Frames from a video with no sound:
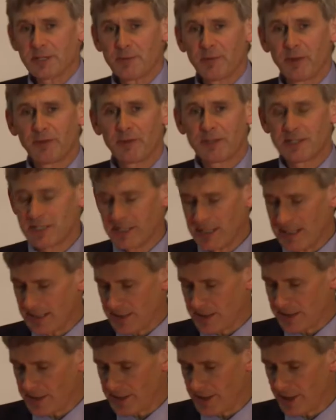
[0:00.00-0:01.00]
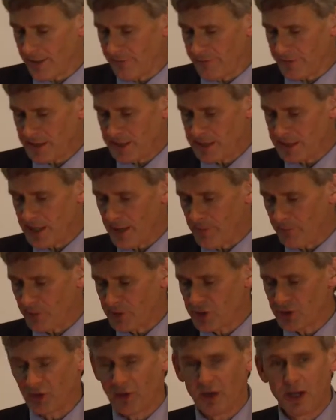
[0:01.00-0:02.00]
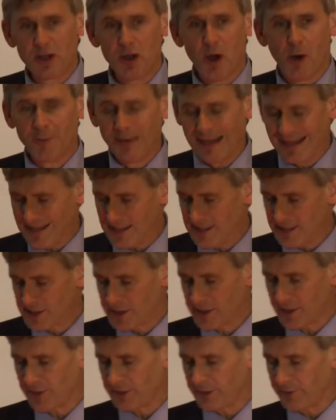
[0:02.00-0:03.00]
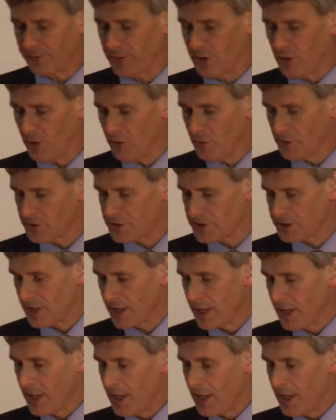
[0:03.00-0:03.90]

some of the sea surface temperature anomalies that have caused